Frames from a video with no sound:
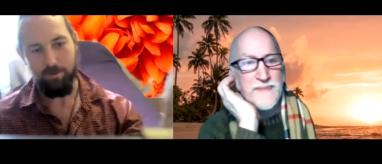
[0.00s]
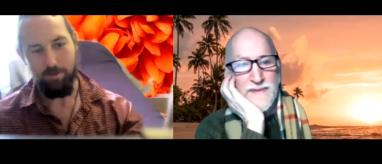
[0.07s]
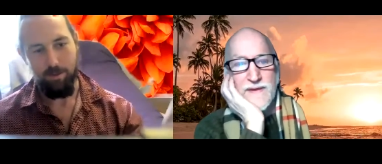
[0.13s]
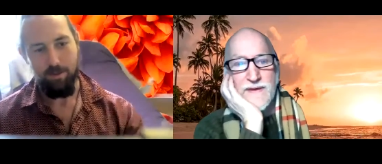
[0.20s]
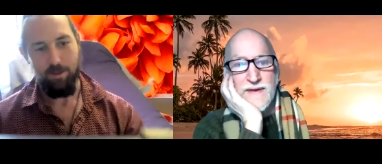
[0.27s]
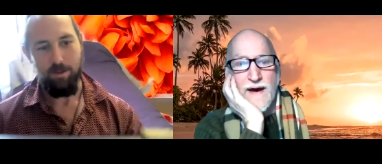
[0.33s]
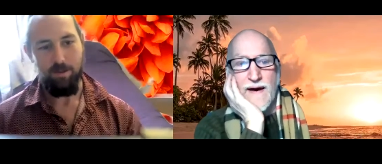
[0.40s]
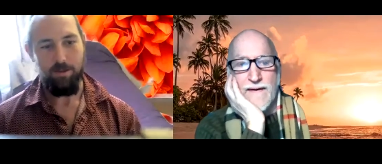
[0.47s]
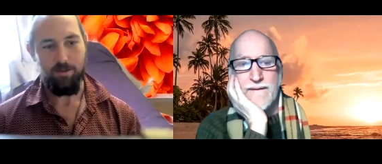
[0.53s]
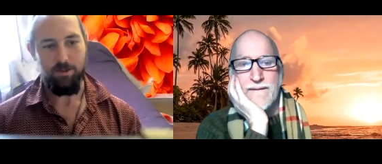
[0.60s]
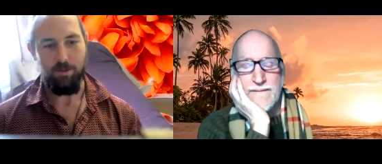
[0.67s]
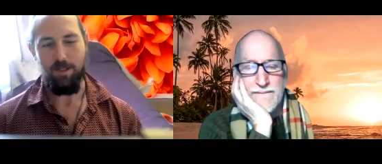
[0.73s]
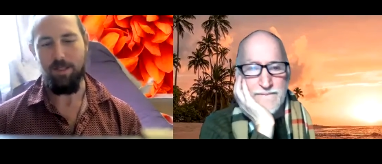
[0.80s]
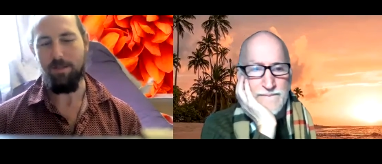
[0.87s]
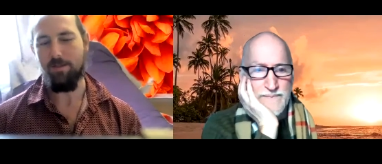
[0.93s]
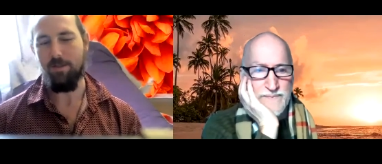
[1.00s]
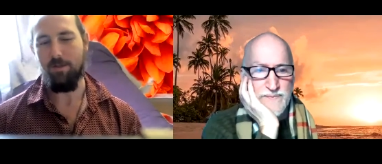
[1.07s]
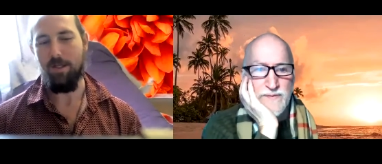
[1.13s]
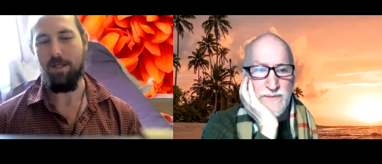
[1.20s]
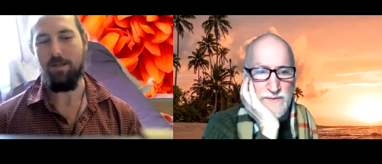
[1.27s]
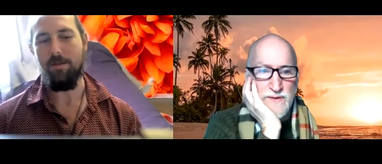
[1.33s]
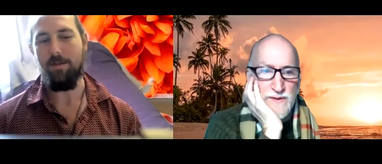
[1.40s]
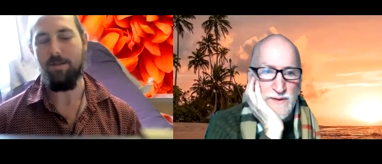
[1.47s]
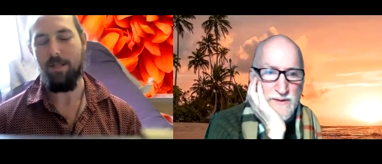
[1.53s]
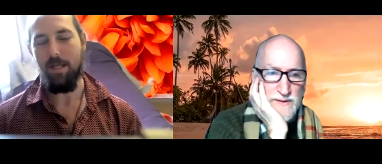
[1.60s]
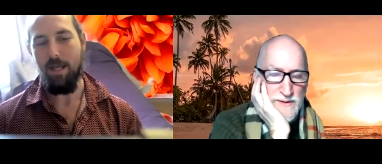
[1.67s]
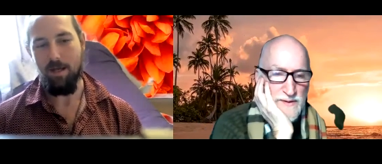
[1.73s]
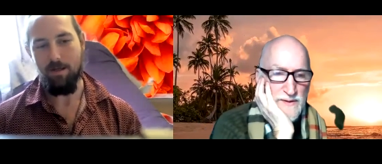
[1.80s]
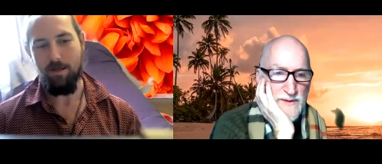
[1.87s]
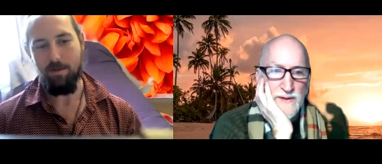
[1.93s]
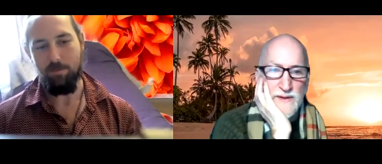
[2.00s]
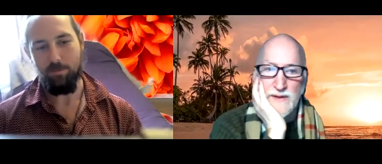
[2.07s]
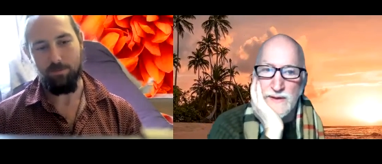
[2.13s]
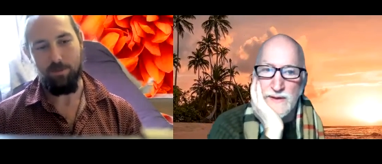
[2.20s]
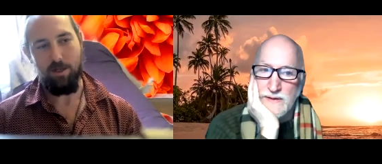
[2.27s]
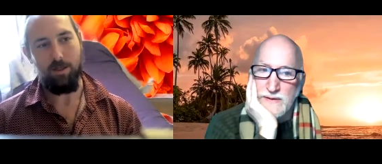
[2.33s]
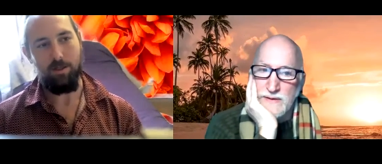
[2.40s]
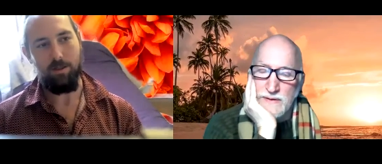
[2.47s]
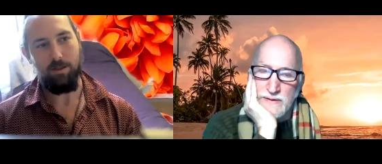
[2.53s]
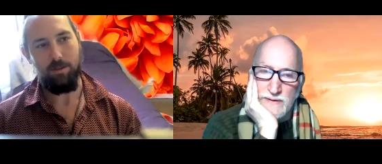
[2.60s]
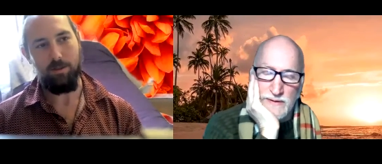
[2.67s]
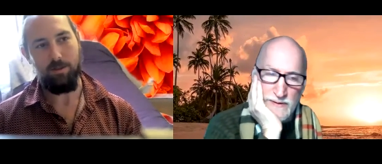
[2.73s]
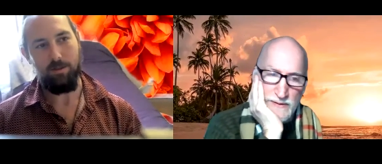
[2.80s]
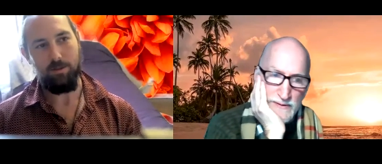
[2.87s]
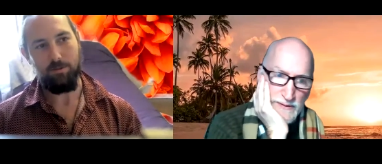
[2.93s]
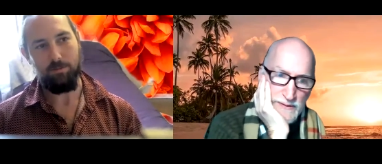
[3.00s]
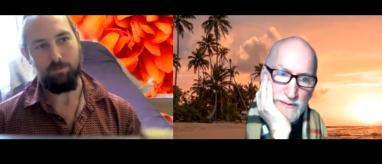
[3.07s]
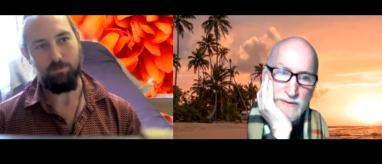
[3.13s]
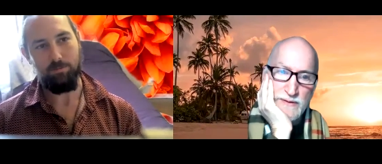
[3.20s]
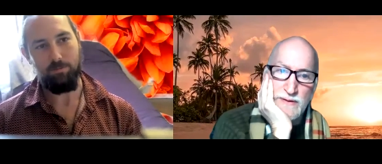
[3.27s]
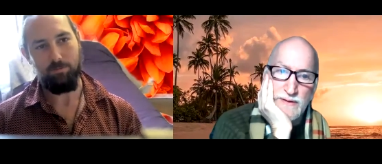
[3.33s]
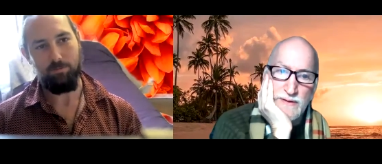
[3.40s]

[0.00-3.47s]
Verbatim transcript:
Speaker 1: Yeah. So that, so that they end up, um,